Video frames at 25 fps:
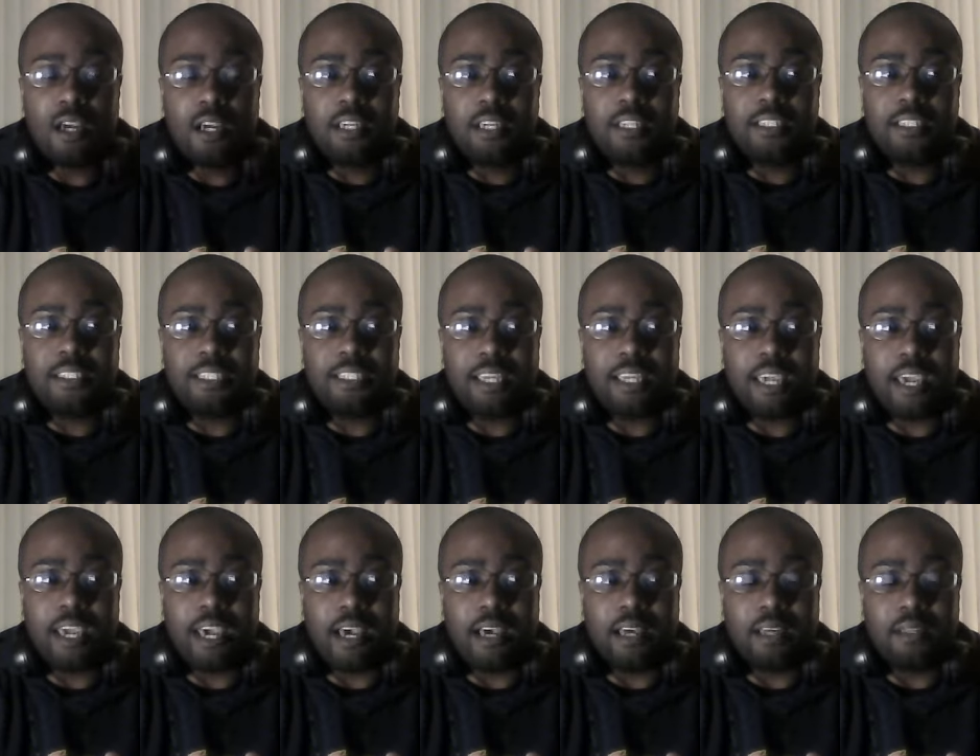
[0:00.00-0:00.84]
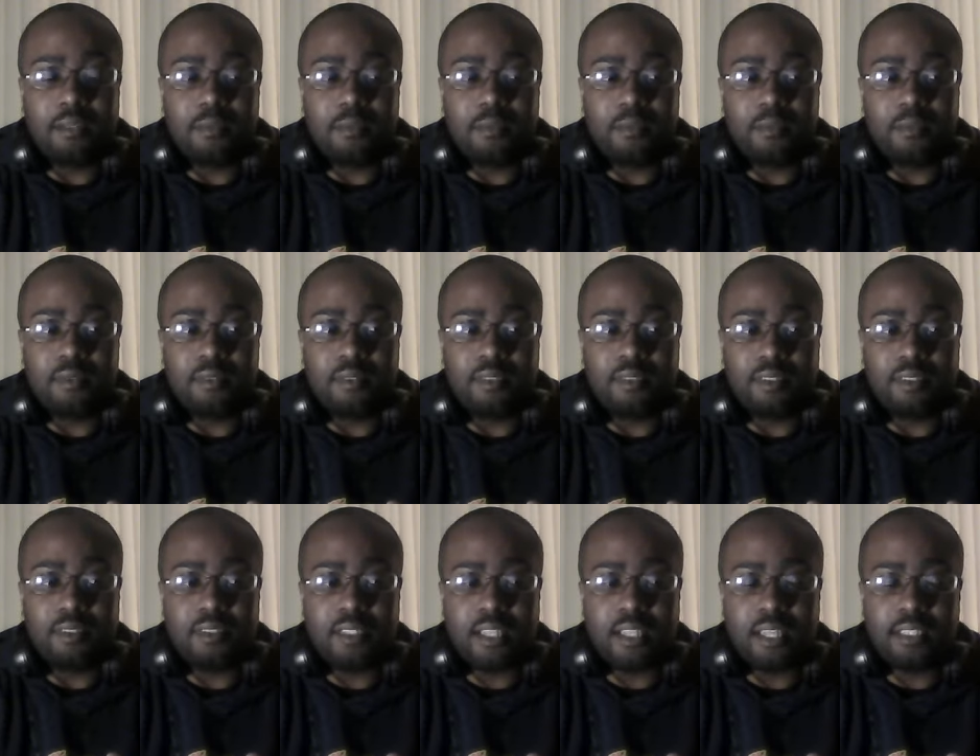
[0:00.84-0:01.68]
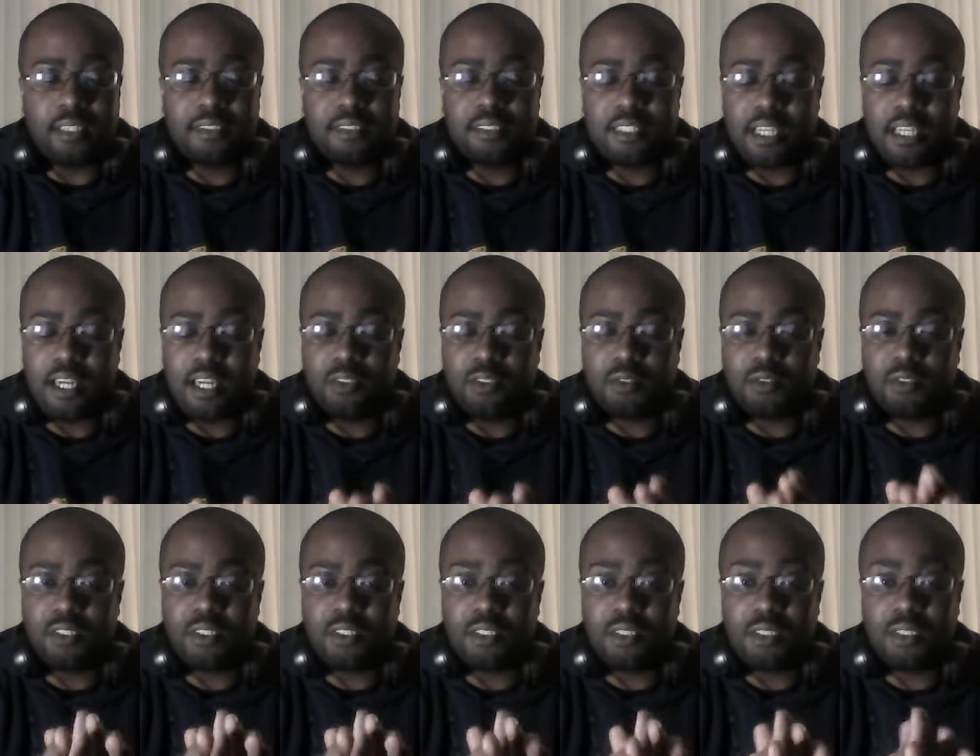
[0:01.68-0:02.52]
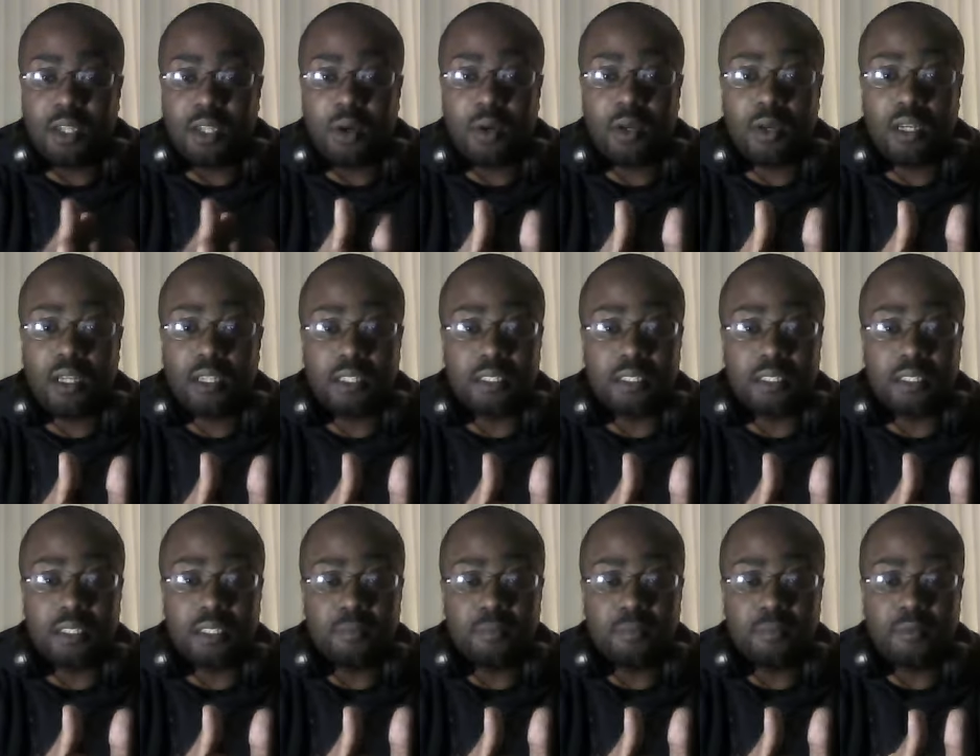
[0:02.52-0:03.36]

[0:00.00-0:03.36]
Yeah, that sounds so good.